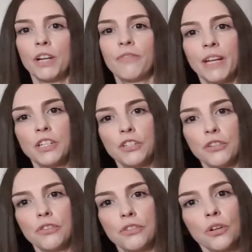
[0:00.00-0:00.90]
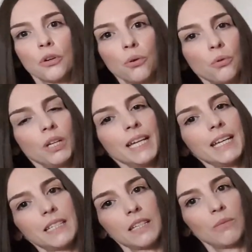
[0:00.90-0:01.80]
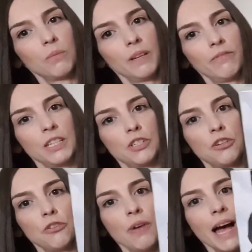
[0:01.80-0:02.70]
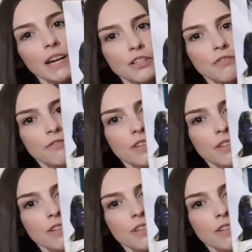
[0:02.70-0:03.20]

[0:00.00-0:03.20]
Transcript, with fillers: Avengers Gauntlet with these two action